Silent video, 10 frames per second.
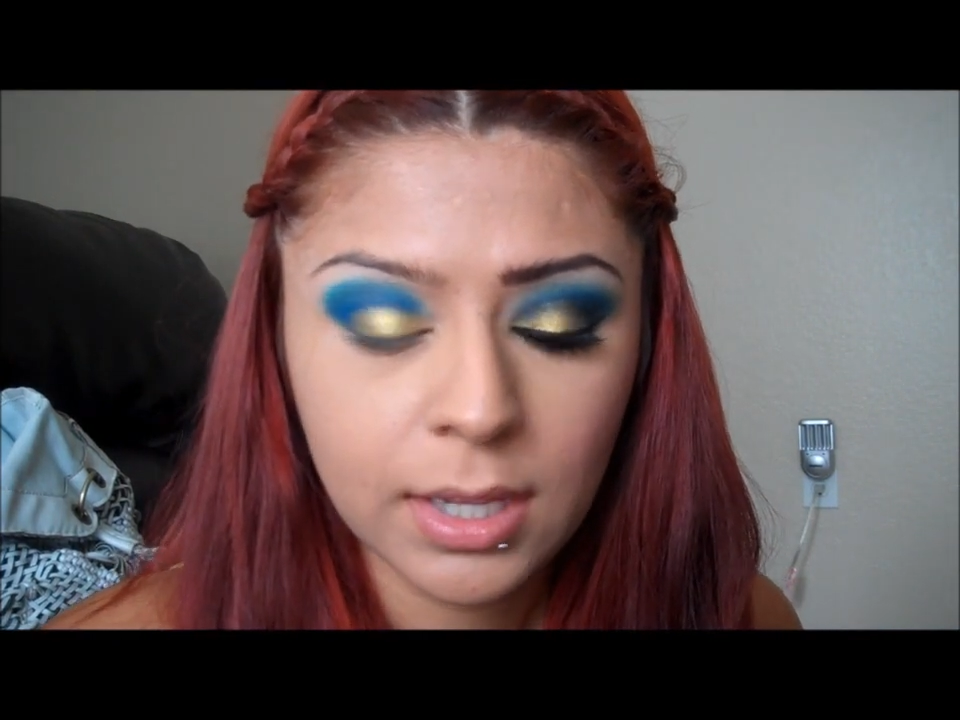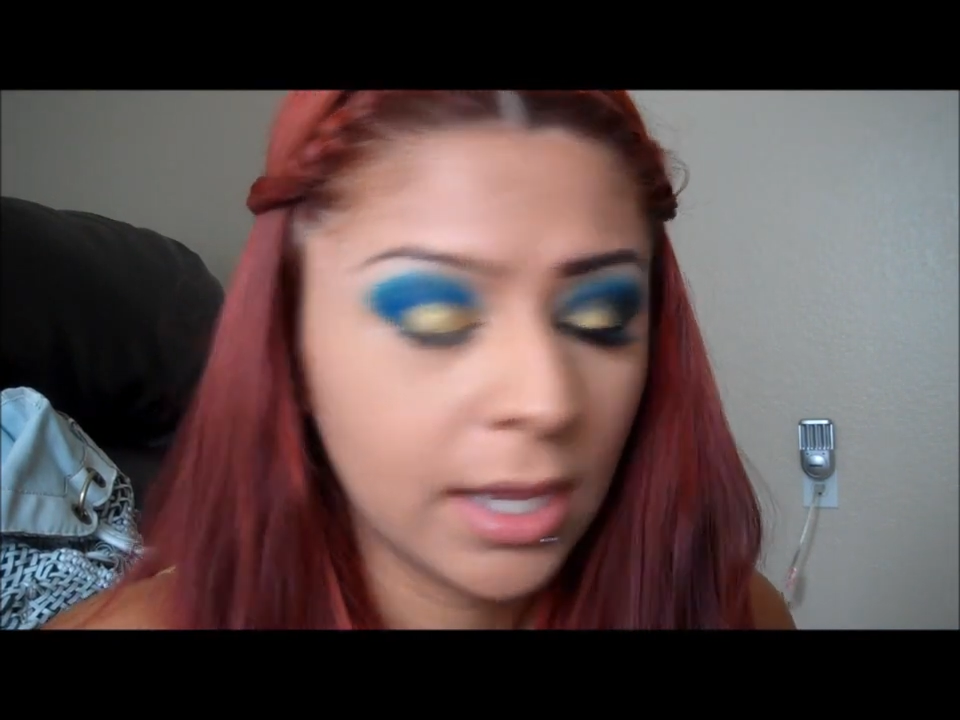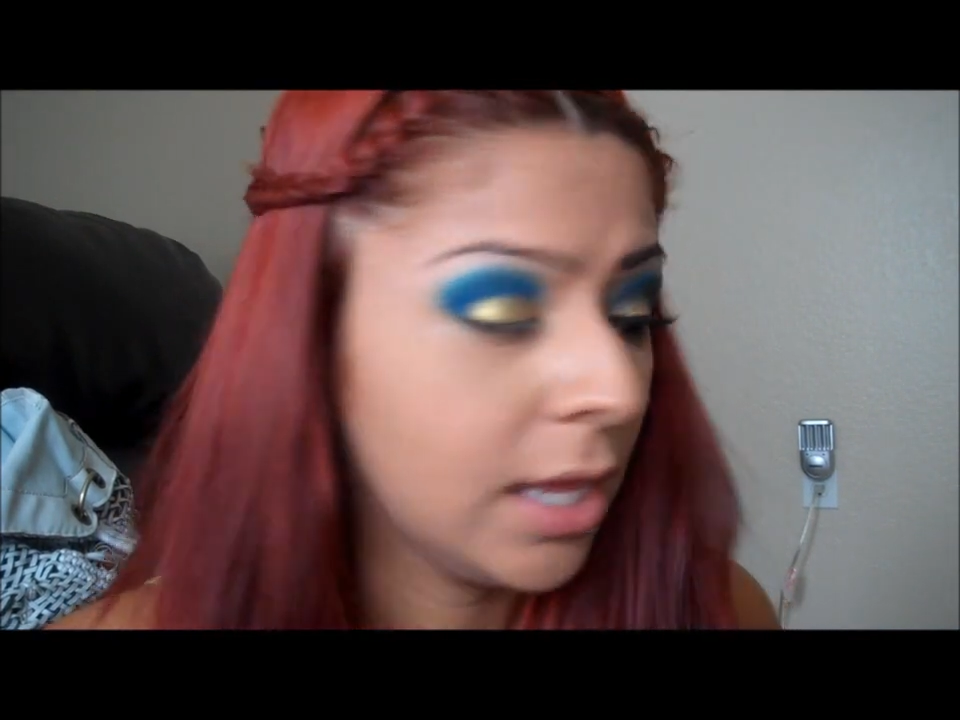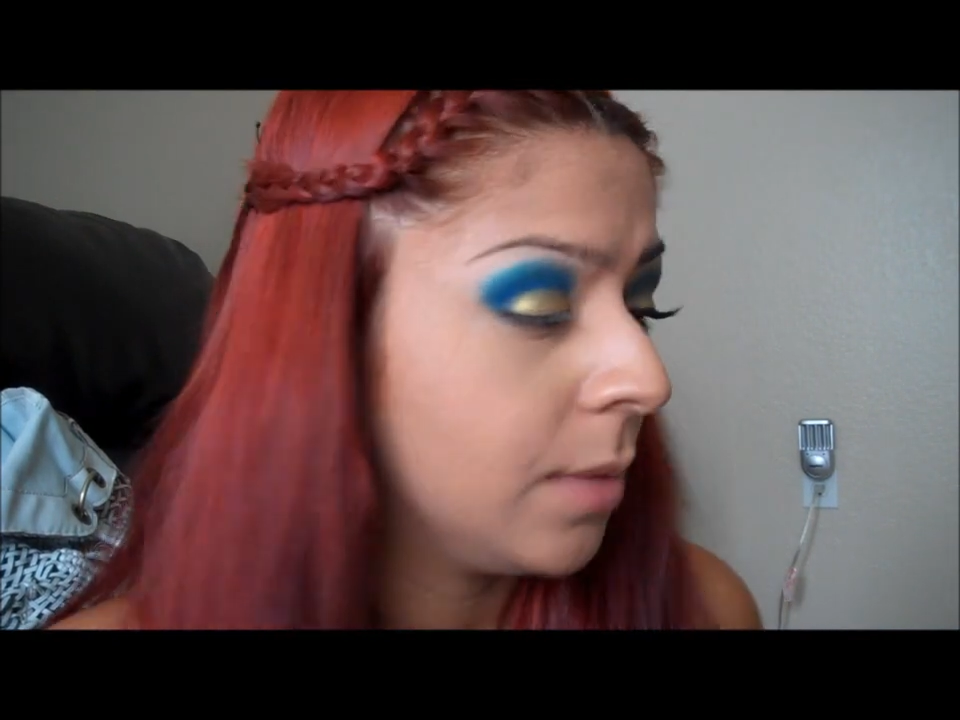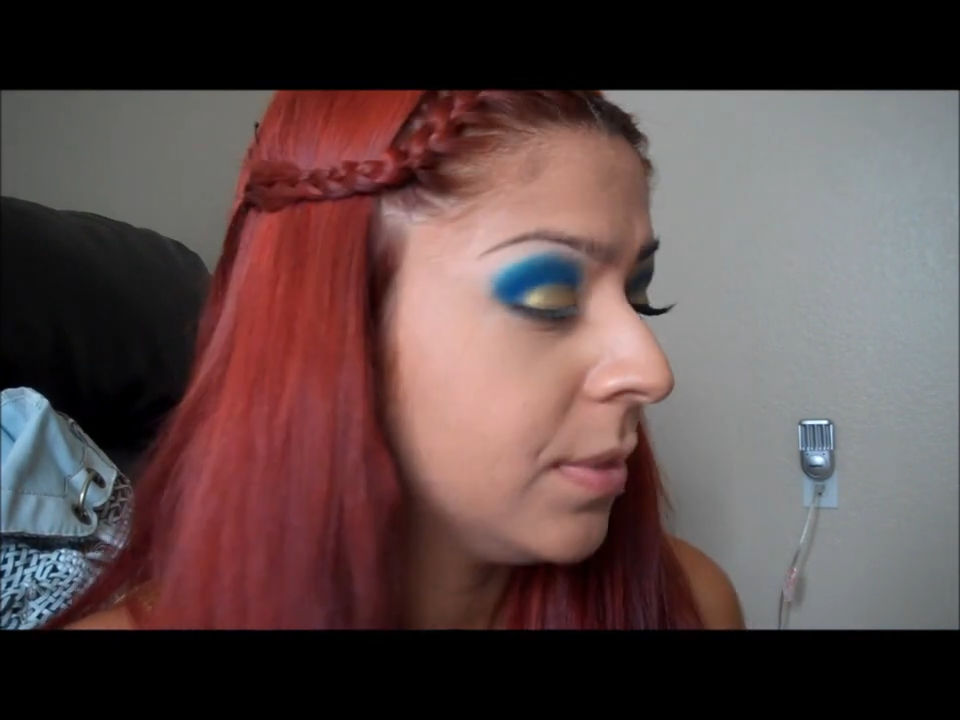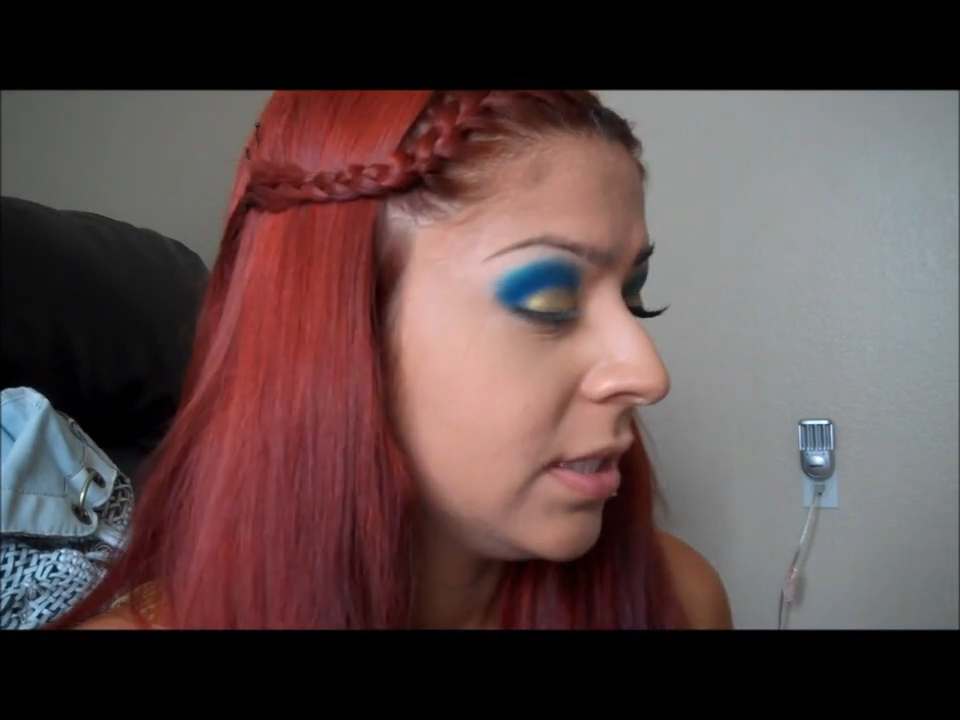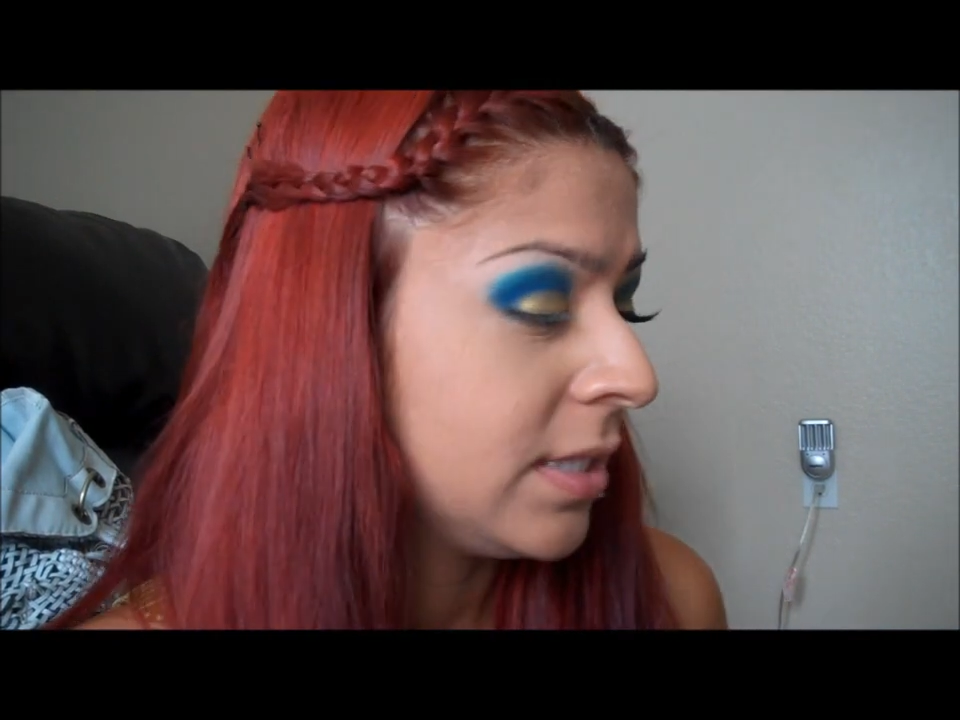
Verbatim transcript: and I'm going to